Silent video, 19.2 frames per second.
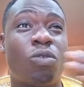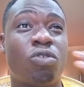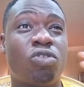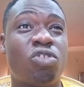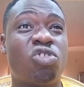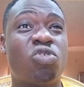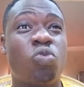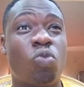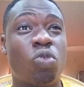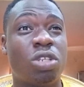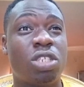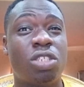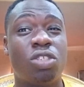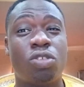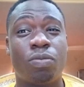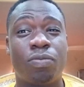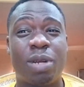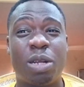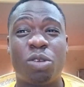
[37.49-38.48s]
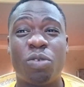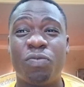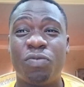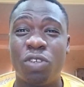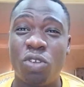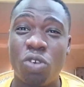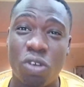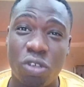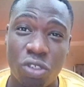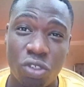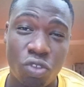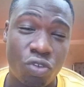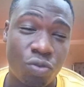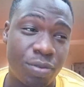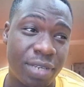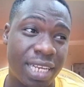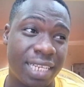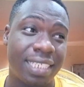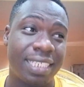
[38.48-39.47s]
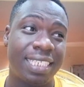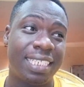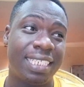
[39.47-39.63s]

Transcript: i was just watching some random video on youtube then